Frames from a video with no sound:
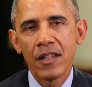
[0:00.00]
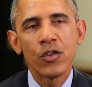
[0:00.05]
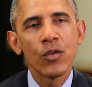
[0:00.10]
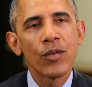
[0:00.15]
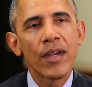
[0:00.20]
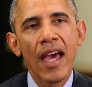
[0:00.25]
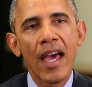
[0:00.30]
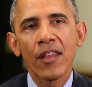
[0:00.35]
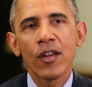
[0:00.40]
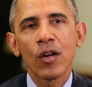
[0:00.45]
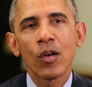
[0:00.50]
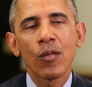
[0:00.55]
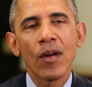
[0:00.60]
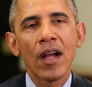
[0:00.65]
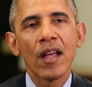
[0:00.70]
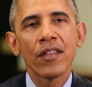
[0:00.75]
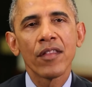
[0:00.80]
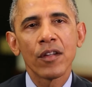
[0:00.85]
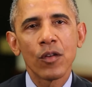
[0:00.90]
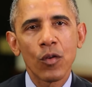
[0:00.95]
As you gather
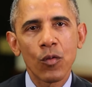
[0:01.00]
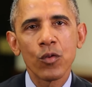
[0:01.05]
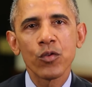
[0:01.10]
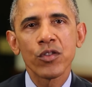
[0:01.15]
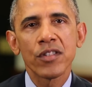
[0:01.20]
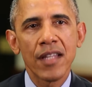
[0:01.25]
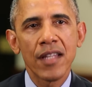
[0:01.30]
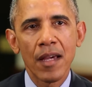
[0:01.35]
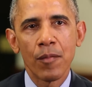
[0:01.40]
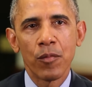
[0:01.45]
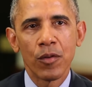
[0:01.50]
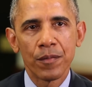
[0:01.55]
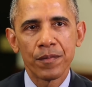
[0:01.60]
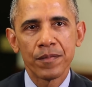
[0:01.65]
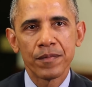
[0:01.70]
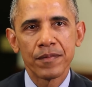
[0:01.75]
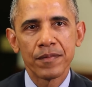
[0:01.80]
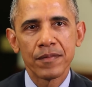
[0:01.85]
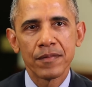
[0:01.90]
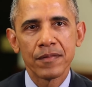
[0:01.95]
around the Nowruz table,
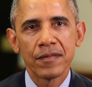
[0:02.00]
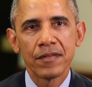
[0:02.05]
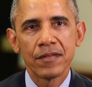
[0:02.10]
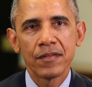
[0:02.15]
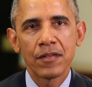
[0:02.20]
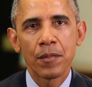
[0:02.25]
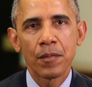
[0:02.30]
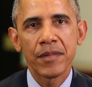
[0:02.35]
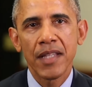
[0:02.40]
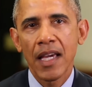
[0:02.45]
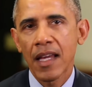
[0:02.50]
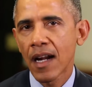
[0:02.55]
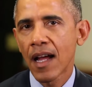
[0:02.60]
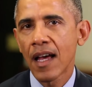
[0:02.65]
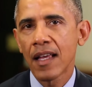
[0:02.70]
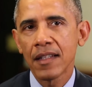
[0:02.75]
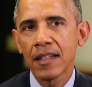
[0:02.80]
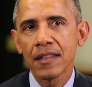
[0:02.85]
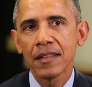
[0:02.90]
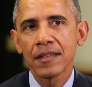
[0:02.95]
from
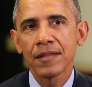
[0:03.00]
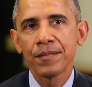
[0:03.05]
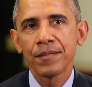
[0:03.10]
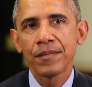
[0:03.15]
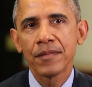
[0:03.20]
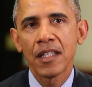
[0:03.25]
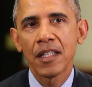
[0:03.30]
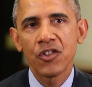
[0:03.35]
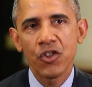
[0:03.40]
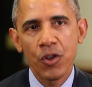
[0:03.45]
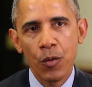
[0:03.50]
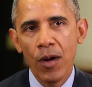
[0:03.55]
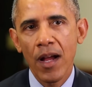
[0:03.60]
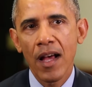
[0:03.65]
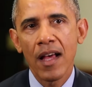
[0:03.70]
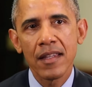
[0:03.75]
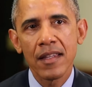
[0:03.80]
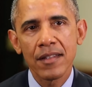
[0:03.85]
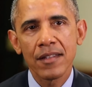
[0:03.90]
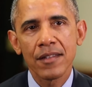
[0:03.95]
Tehran to
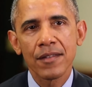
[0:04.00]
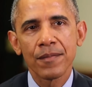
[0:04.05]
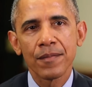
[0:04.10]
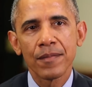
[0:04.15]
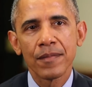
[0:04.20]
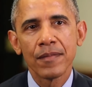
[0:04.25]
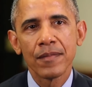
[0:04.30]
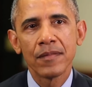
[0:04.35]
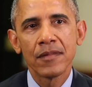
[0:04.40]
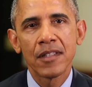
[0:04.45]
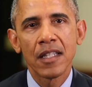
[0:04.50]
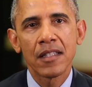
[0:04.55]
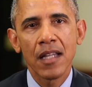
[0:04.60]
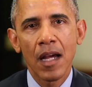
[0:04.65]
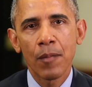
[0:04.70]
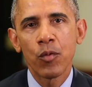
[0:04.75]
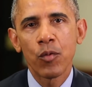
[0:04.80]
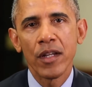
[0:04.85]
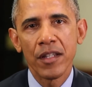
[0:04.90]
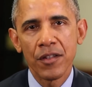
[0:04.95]
Shiraz to
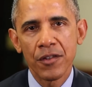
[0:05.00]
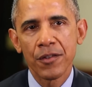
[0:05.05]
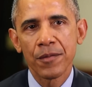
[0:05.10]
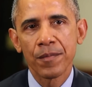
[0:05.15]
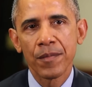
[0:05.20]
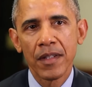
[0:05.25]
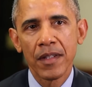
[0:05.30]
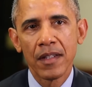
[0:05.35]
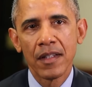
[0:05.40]
Tabriz,